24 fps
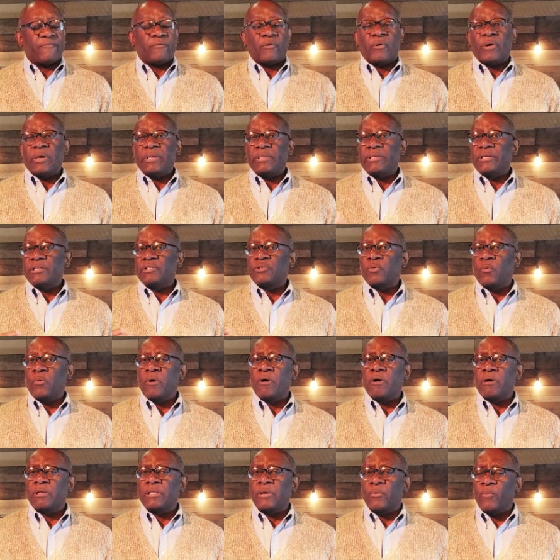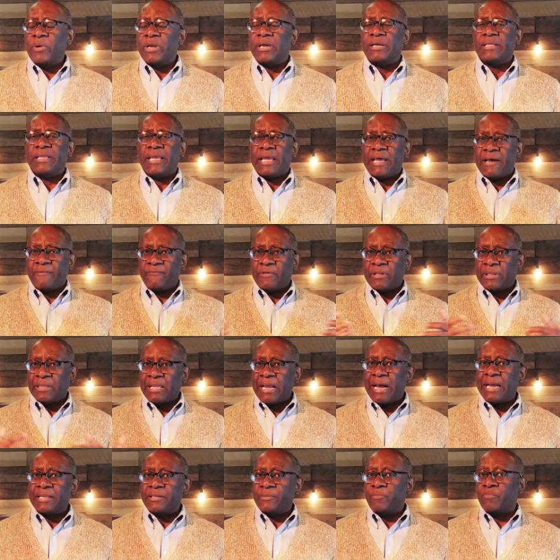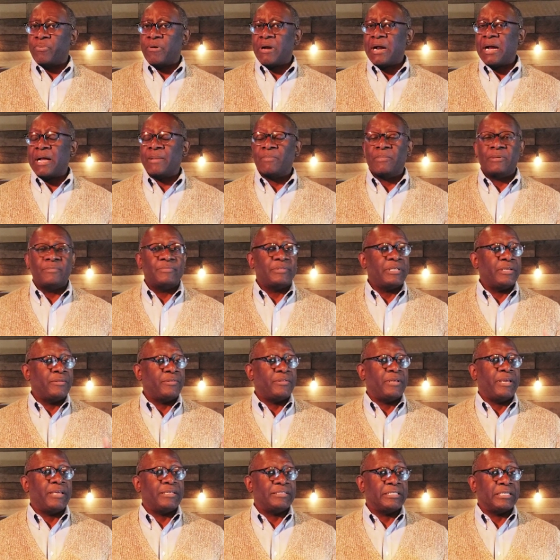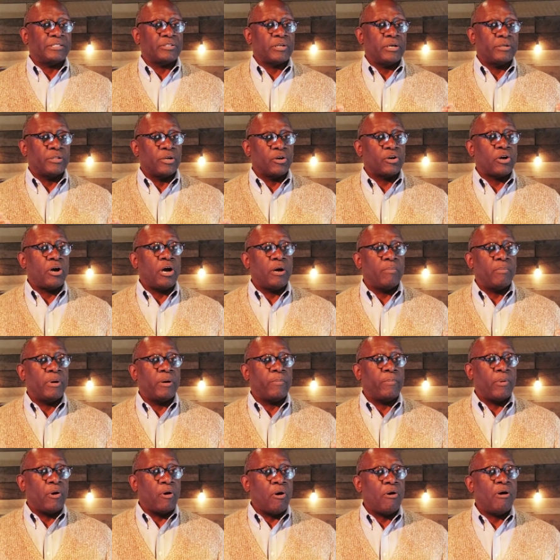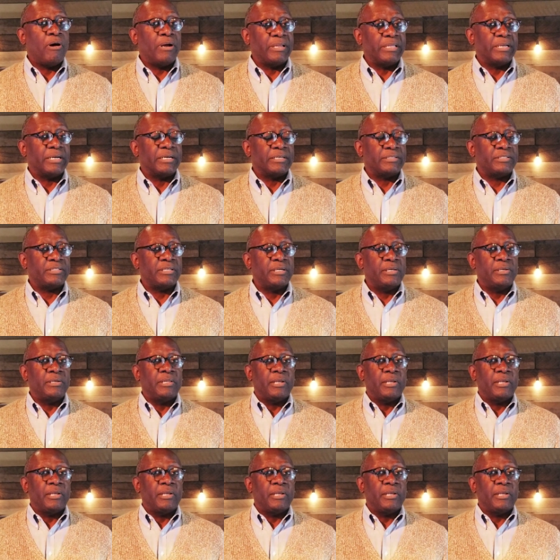or in this world, and we're going to have a lot of problems and things that's going to come up on us,